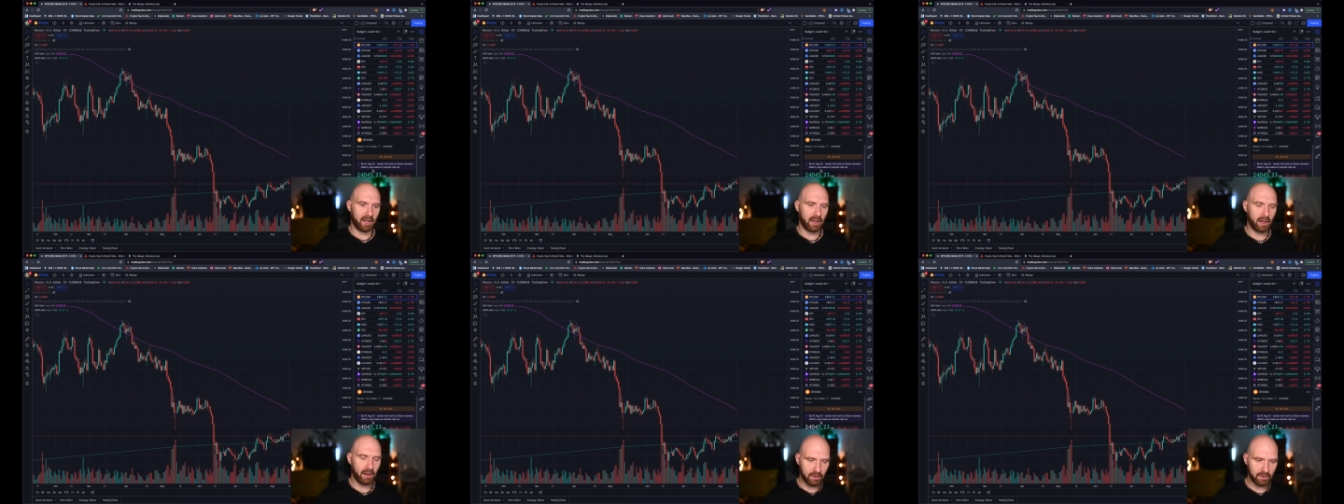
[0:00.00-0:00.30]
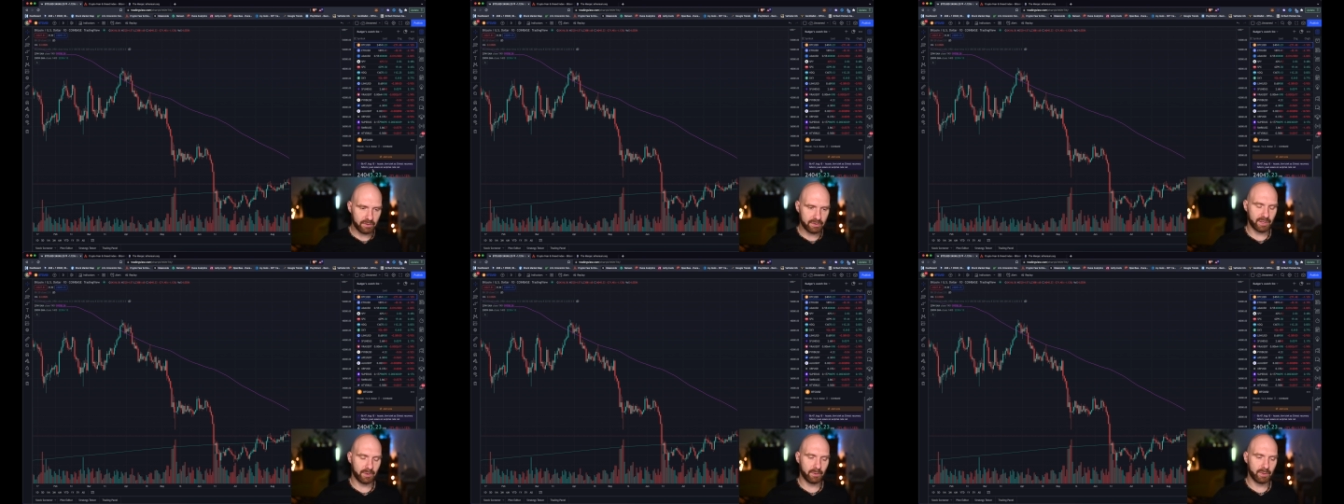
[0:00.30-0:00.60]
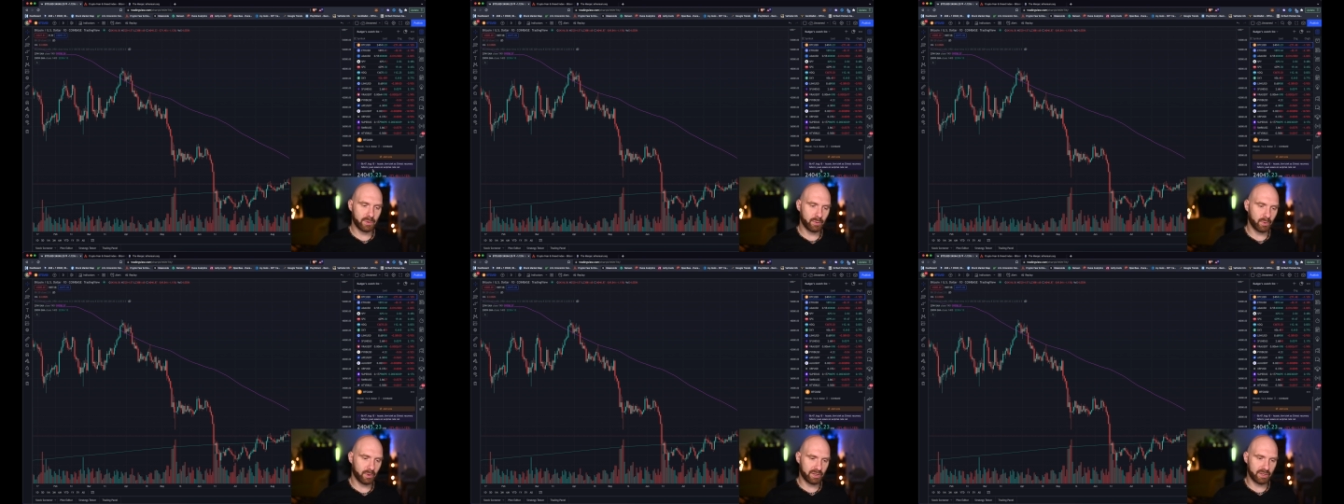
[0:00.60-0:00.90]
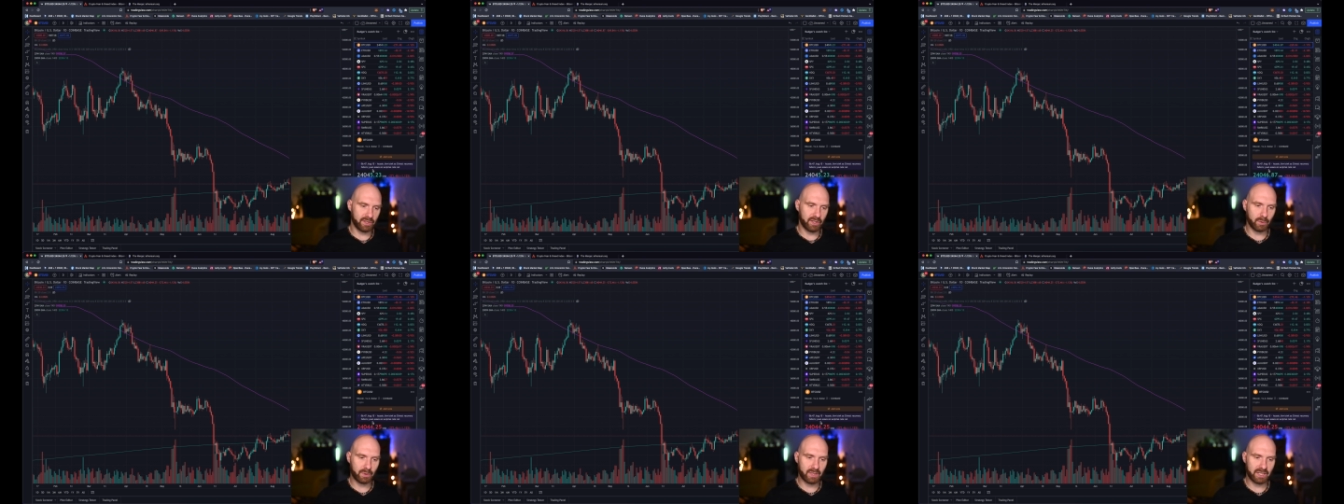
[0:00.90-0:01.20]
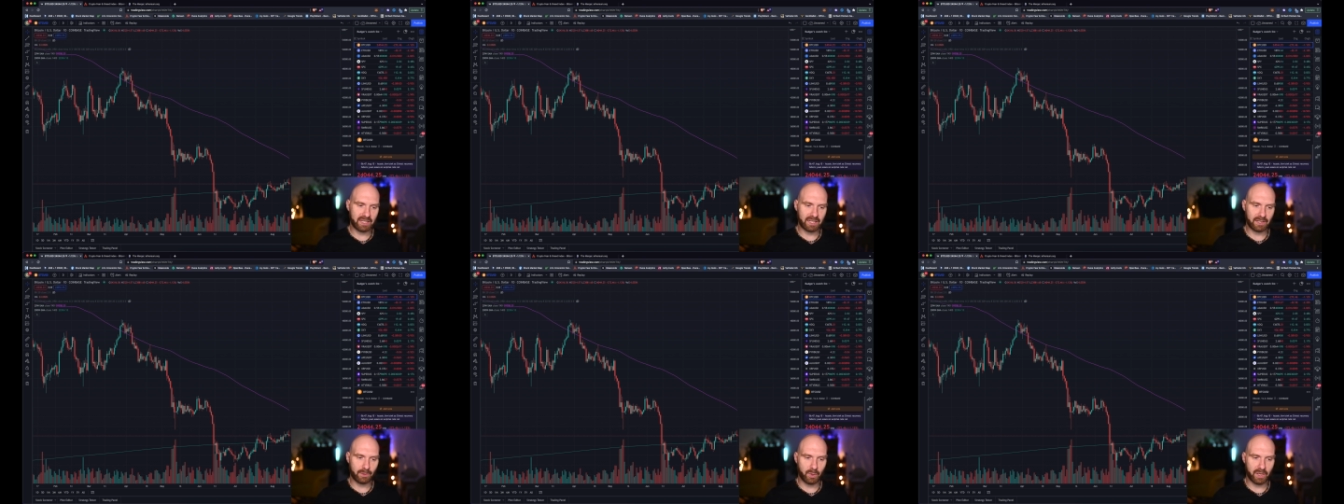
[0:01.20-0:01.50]
Also, it's worth
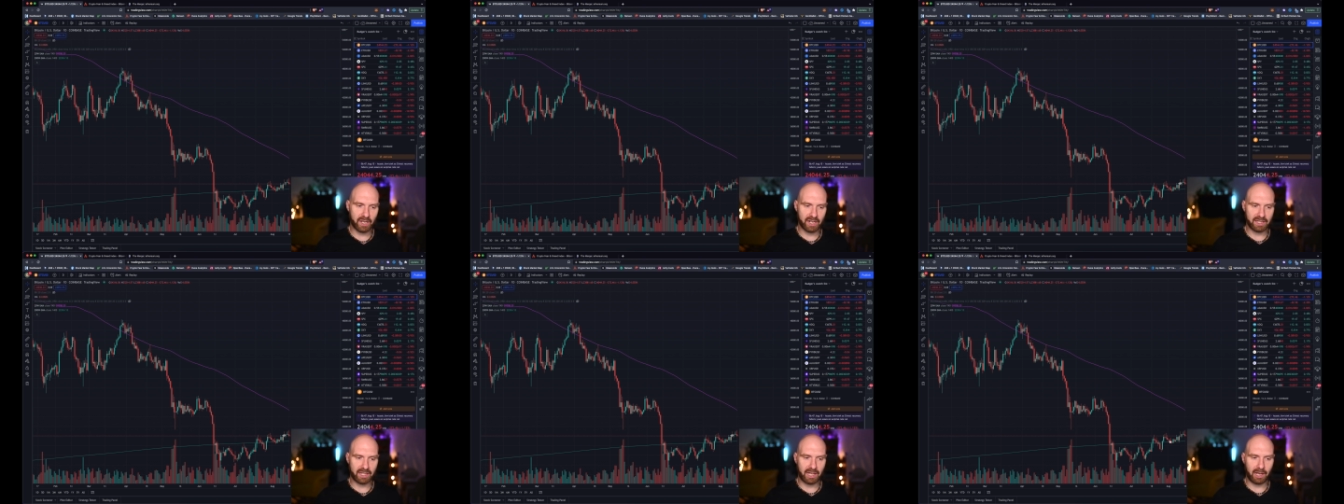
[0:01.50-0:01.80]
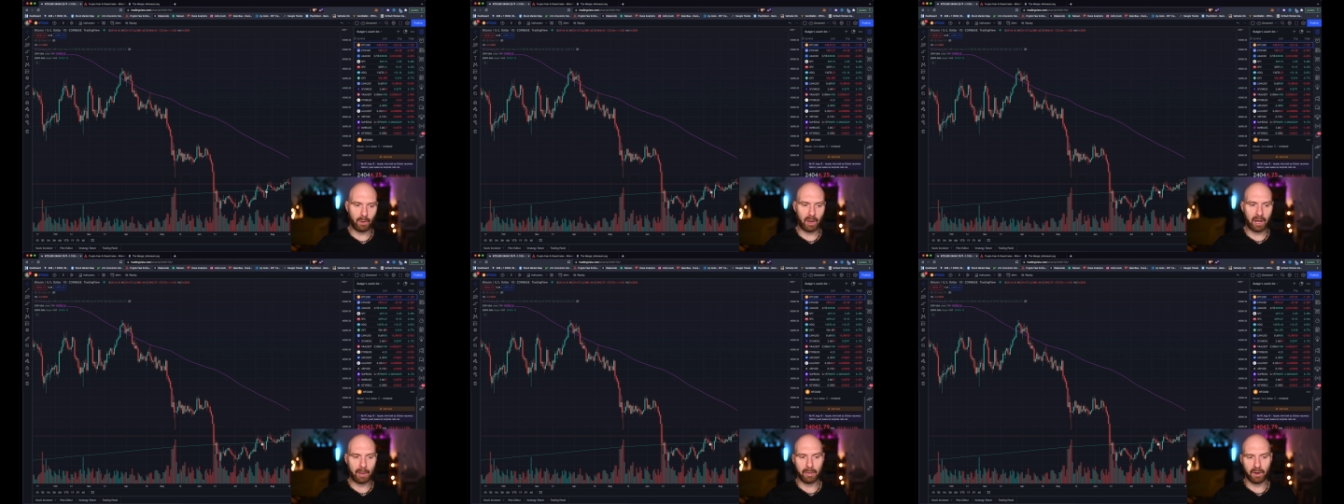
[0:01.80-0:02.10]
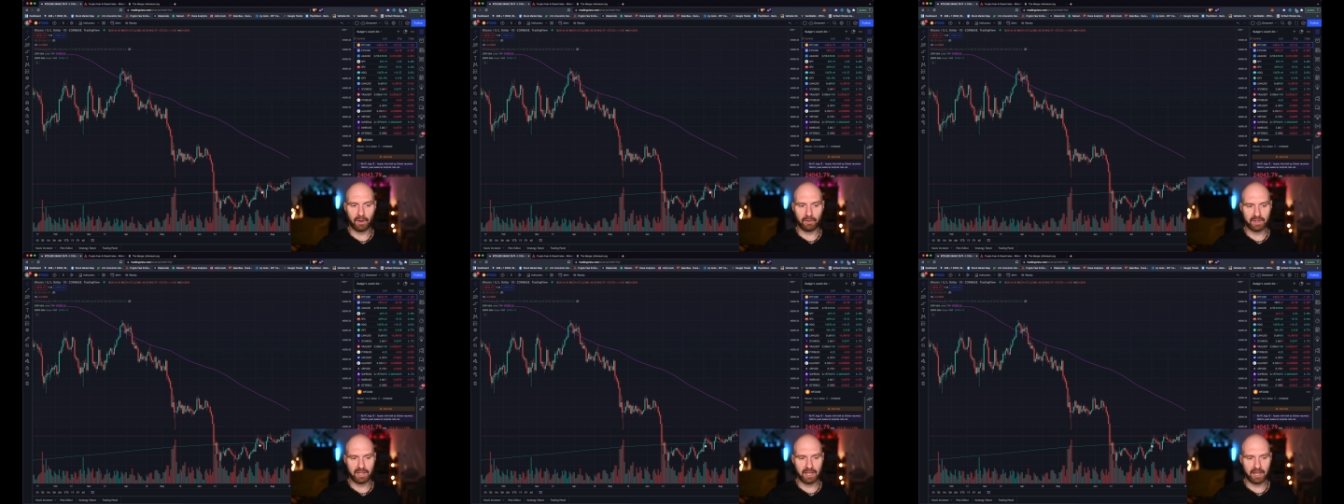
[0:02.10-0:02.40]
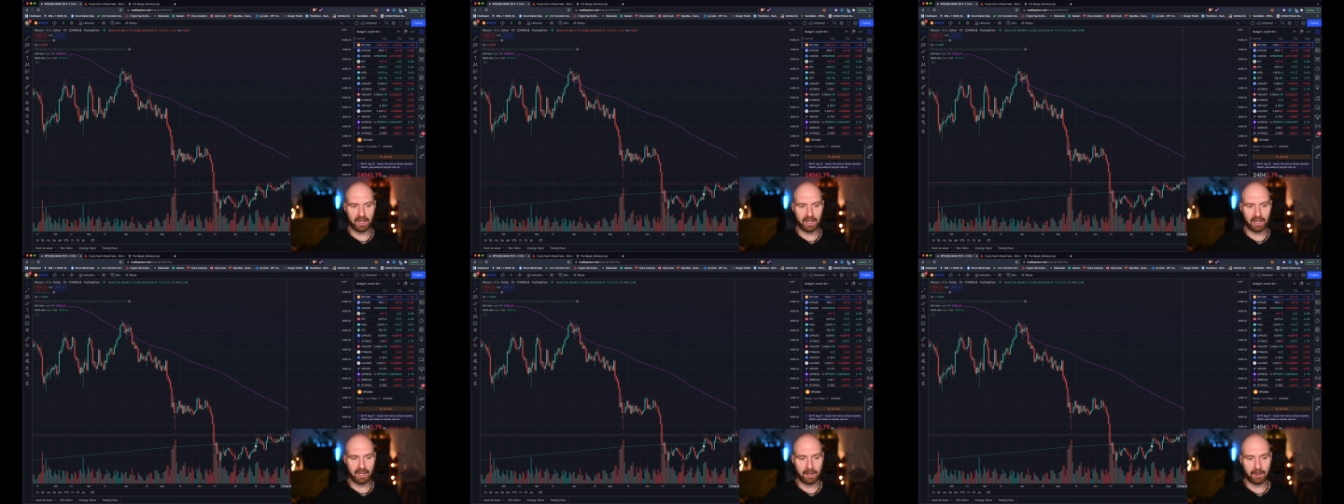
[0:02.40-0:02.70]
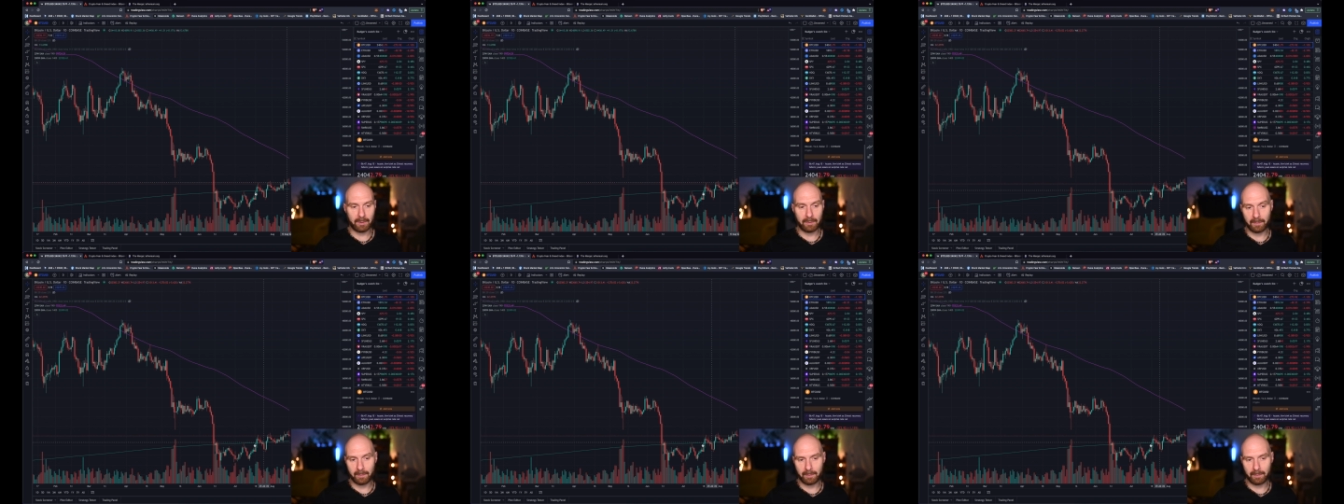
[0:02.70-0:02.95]
noting that we are now above the